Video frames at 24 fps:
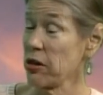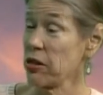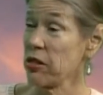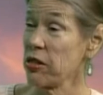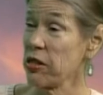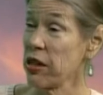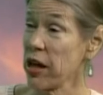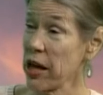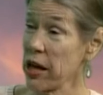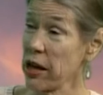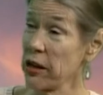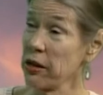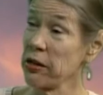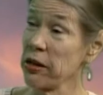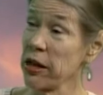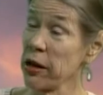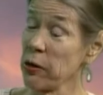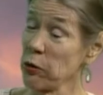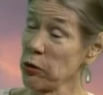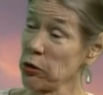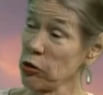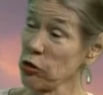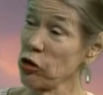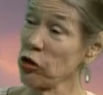then they
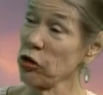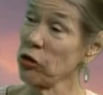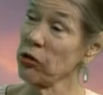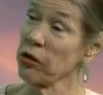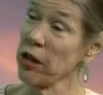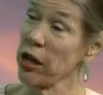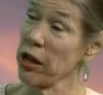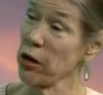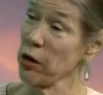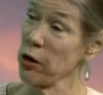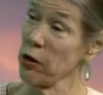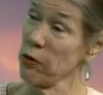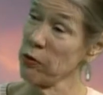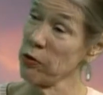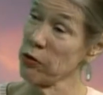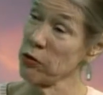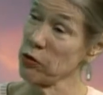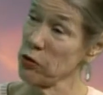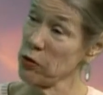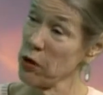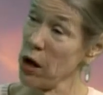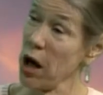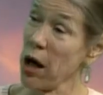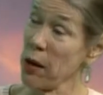would turn that over
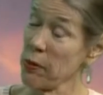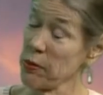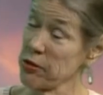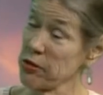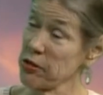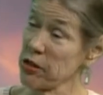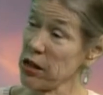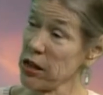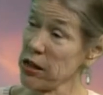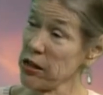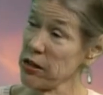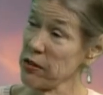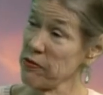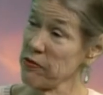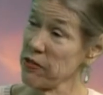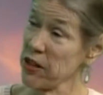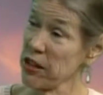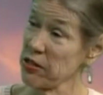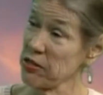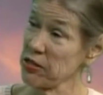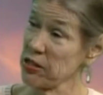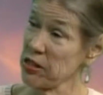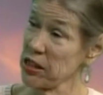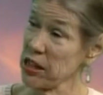to a homicide
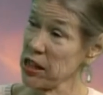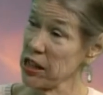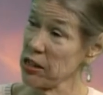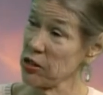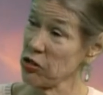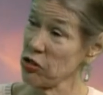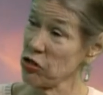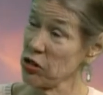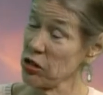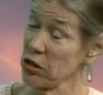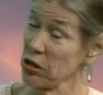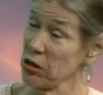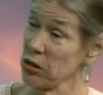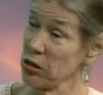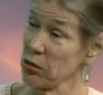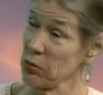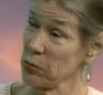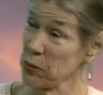investigation,